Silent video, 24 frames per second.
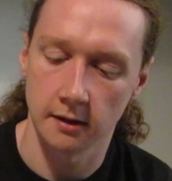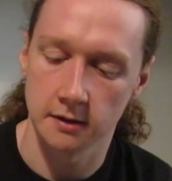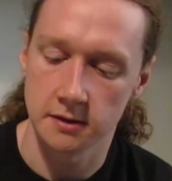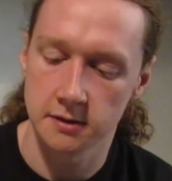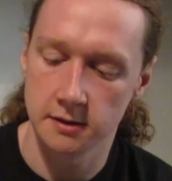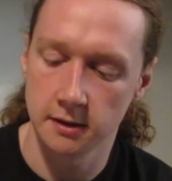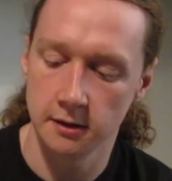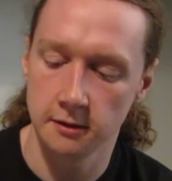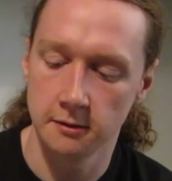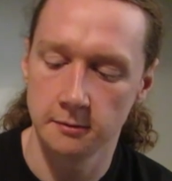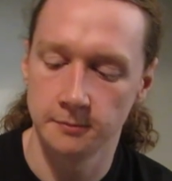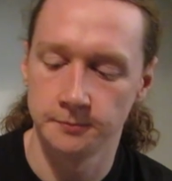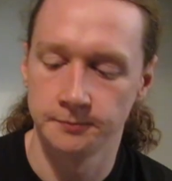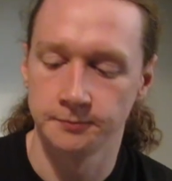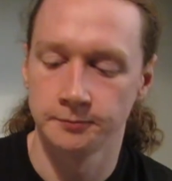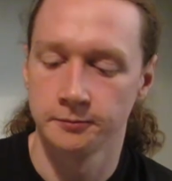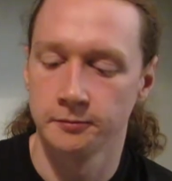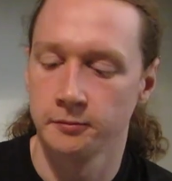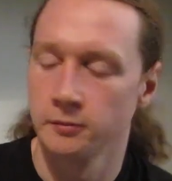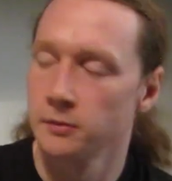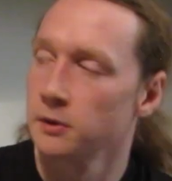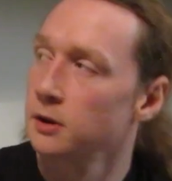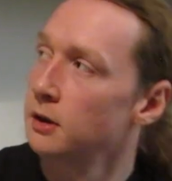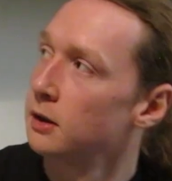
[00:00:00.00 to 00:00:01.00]
I said,
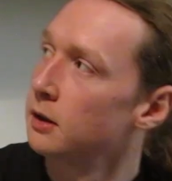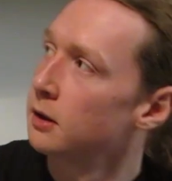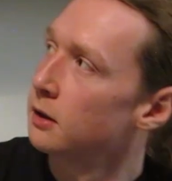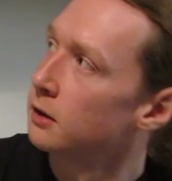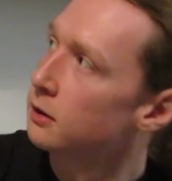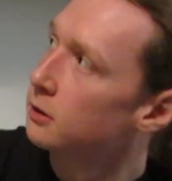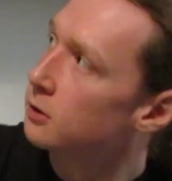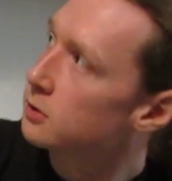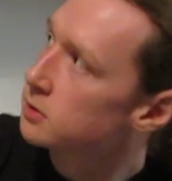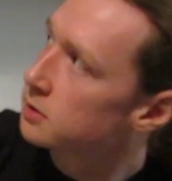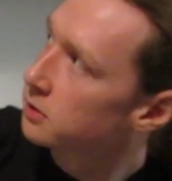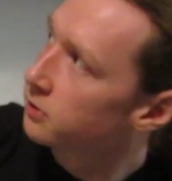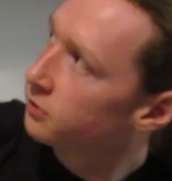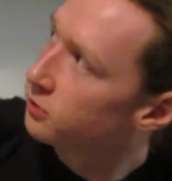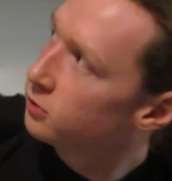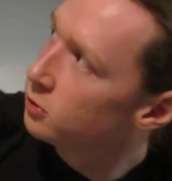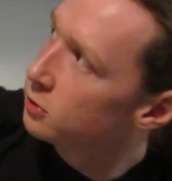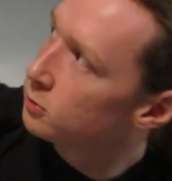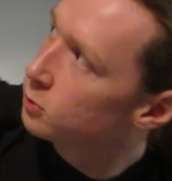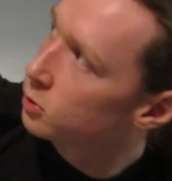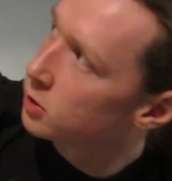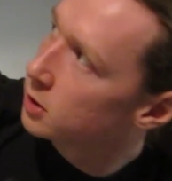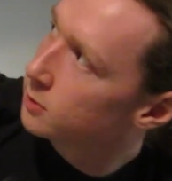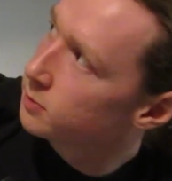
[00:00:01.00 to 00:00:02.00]
there's a
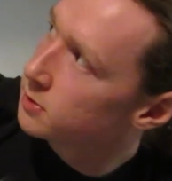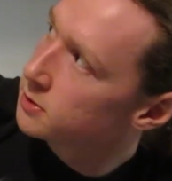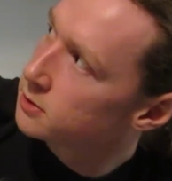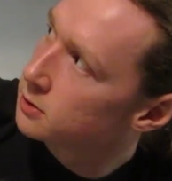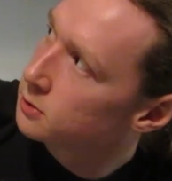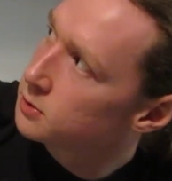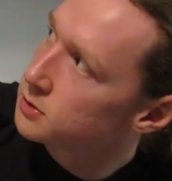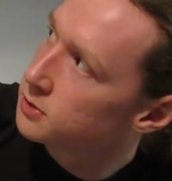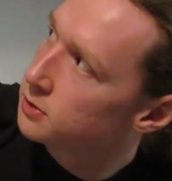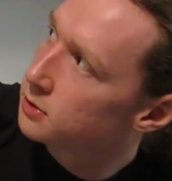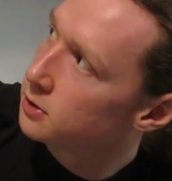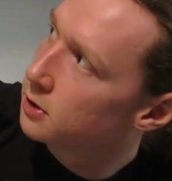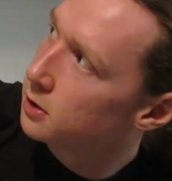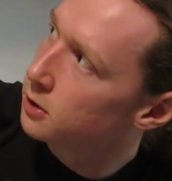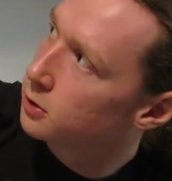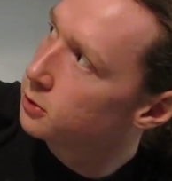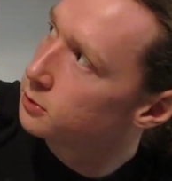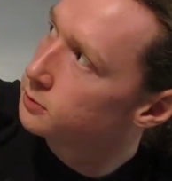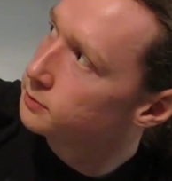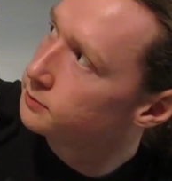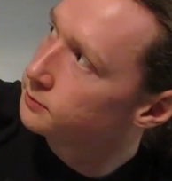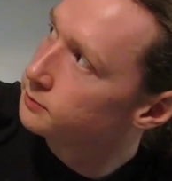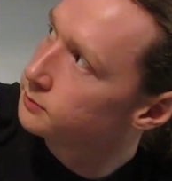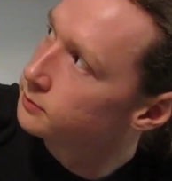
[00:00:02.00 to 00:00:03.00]
few more episodes to
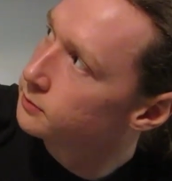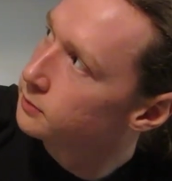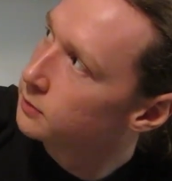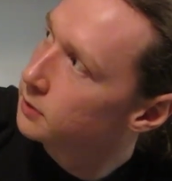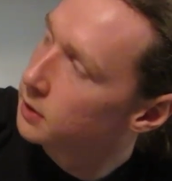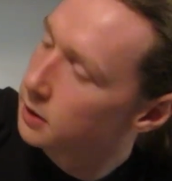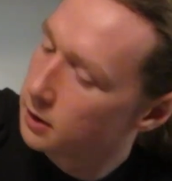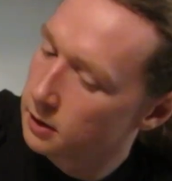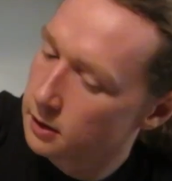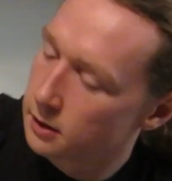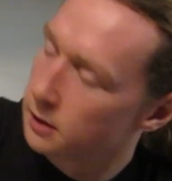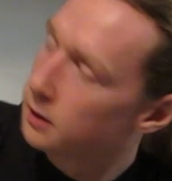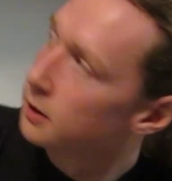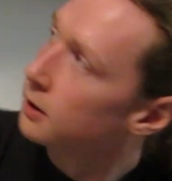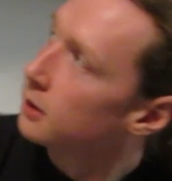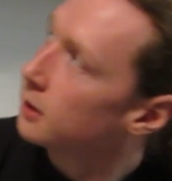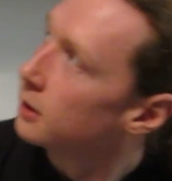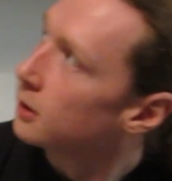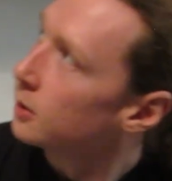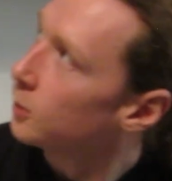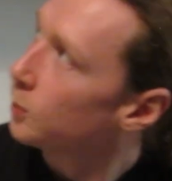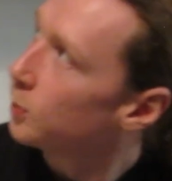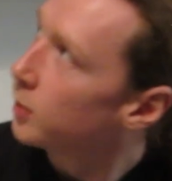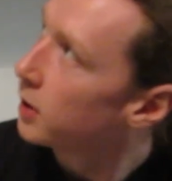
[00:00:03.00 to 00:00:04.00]
go.
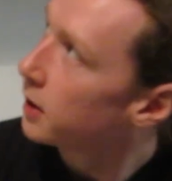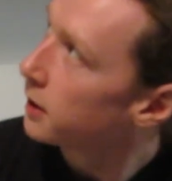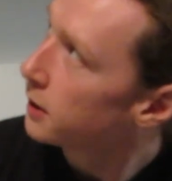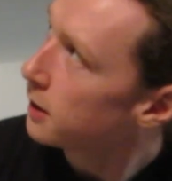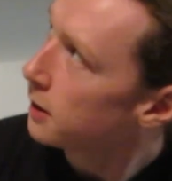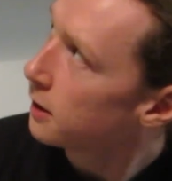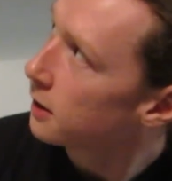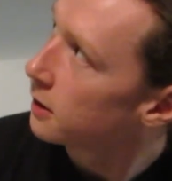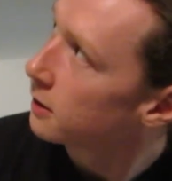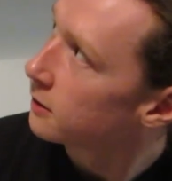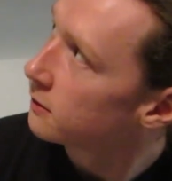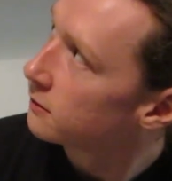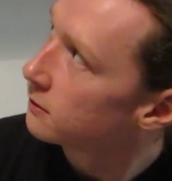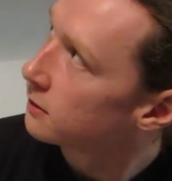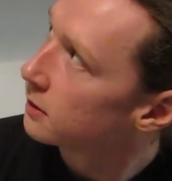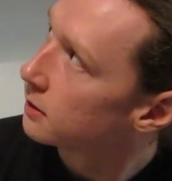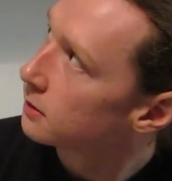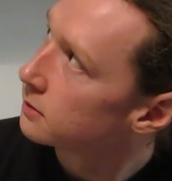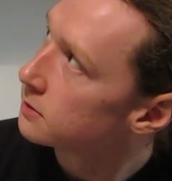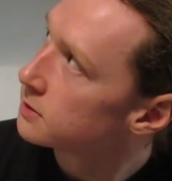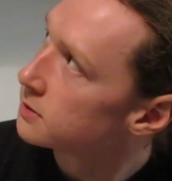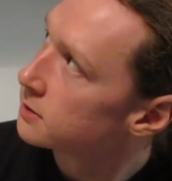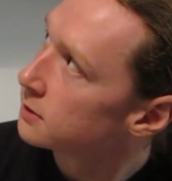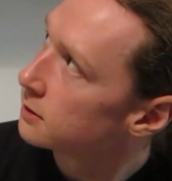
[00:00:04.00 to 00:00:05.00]
But yeah,
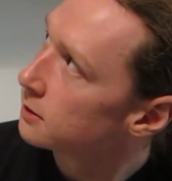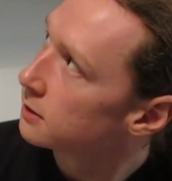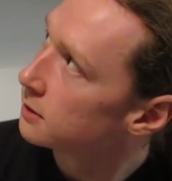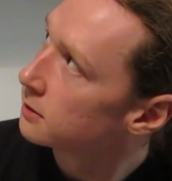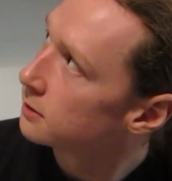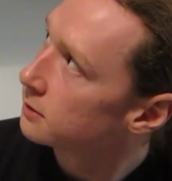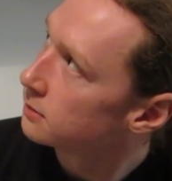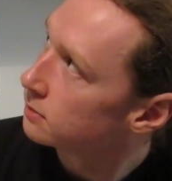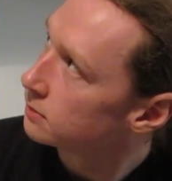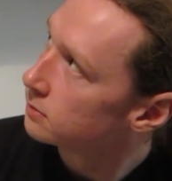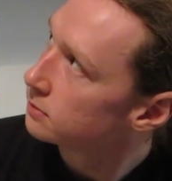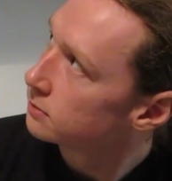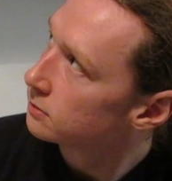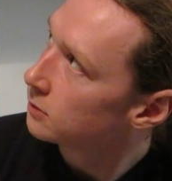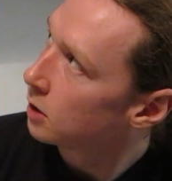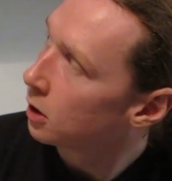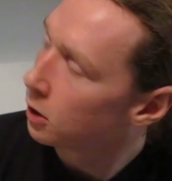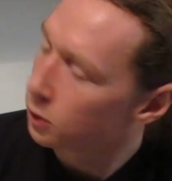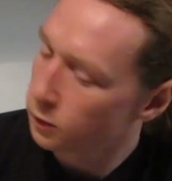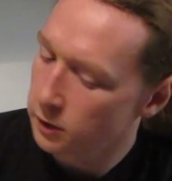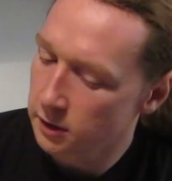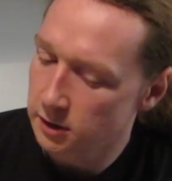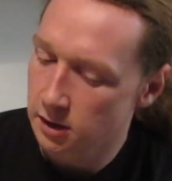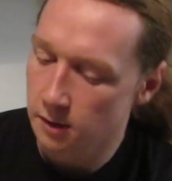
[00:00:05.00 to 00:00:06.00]
still
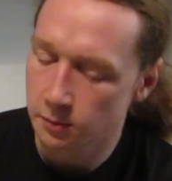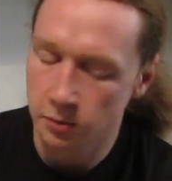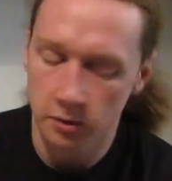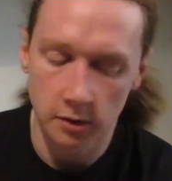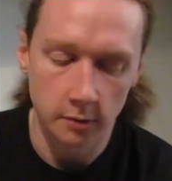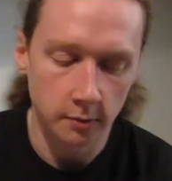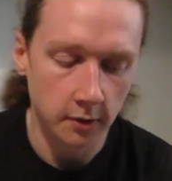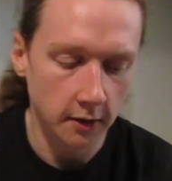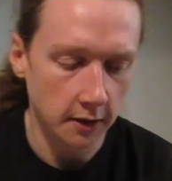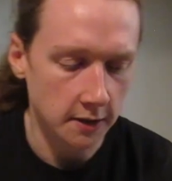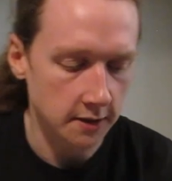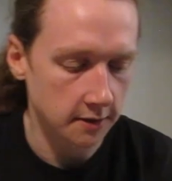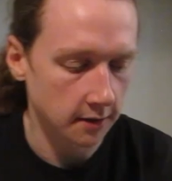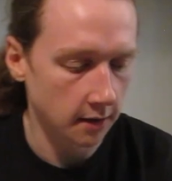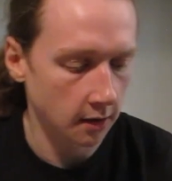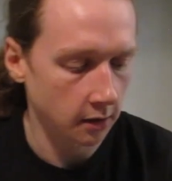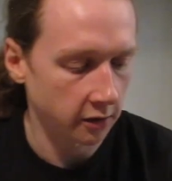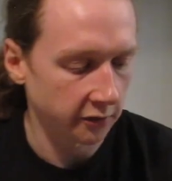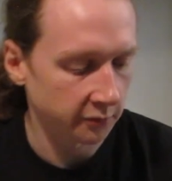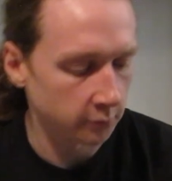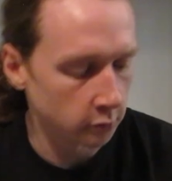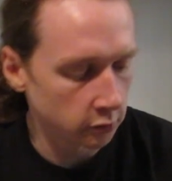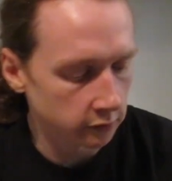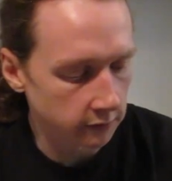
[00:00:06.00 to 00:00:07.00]
already a pretty big
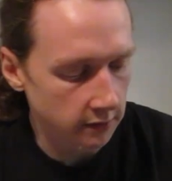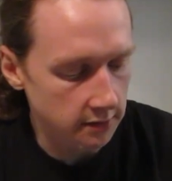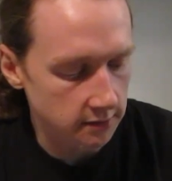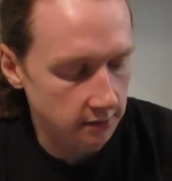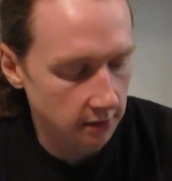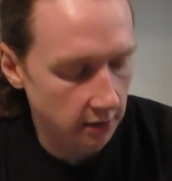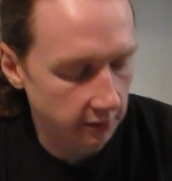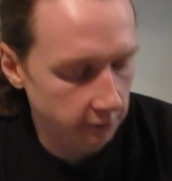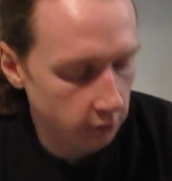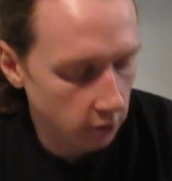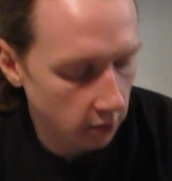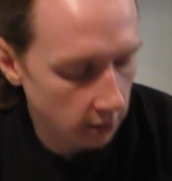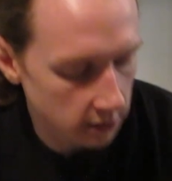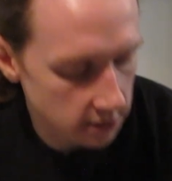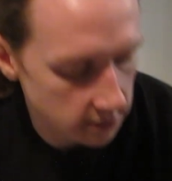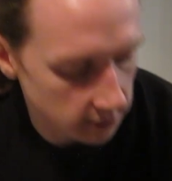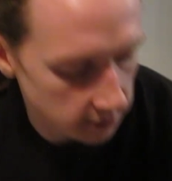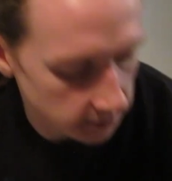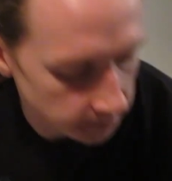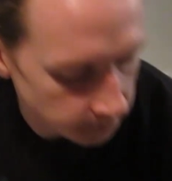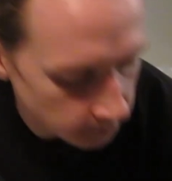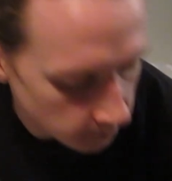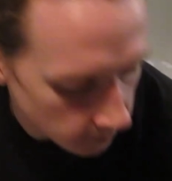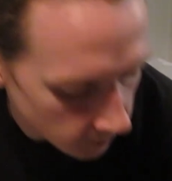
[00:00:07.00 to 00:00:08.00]
stack of movies that I've
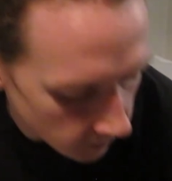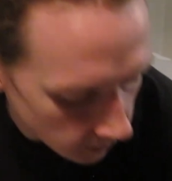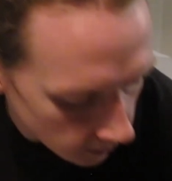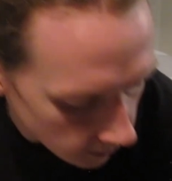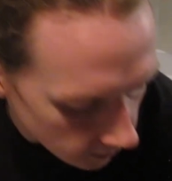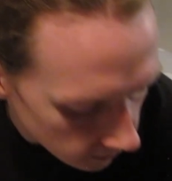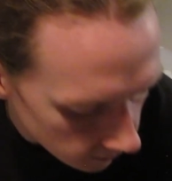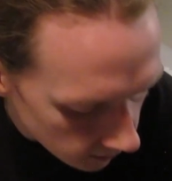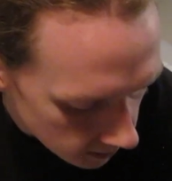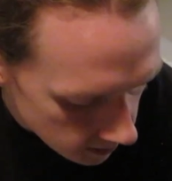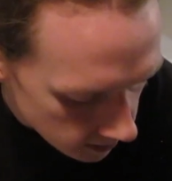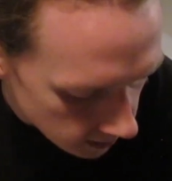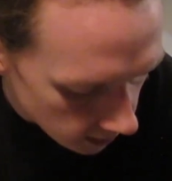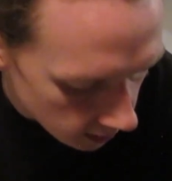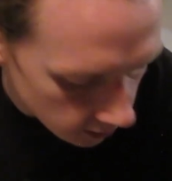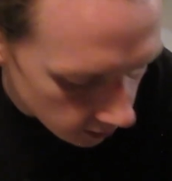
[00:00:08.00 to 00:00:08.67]
watched this